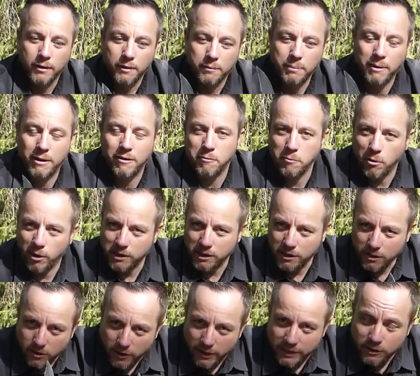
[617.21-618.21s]
Bear in mind,
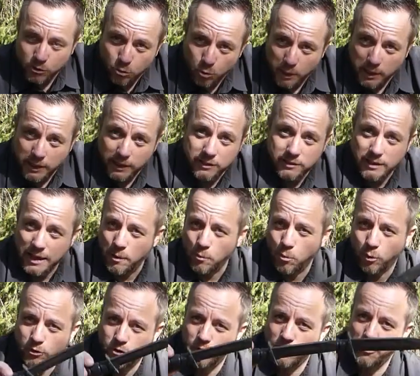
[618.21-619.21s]
in the 1920s, that
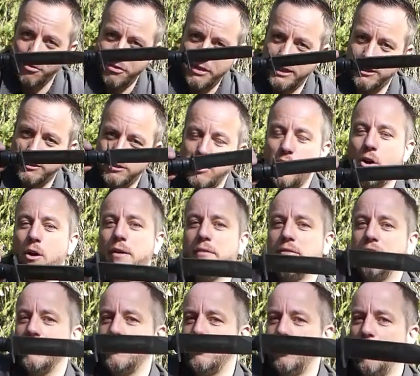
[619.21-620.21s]
wasn't this knife.
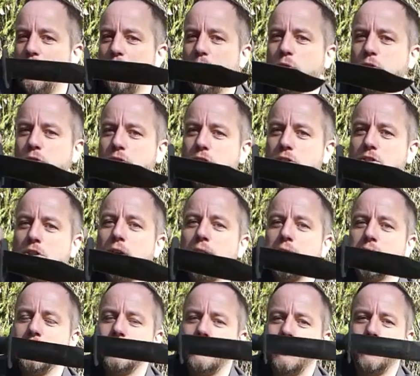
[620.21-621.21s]
This knife wasn't
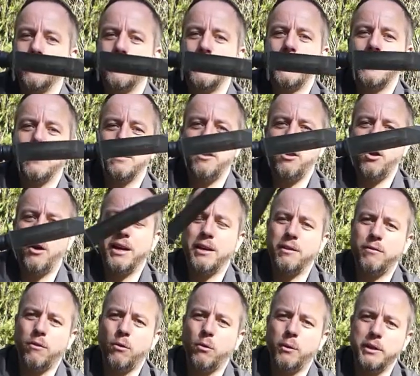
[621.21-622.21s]
designed until
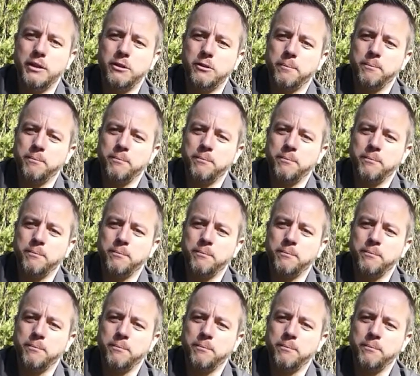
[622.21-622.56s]
1940s.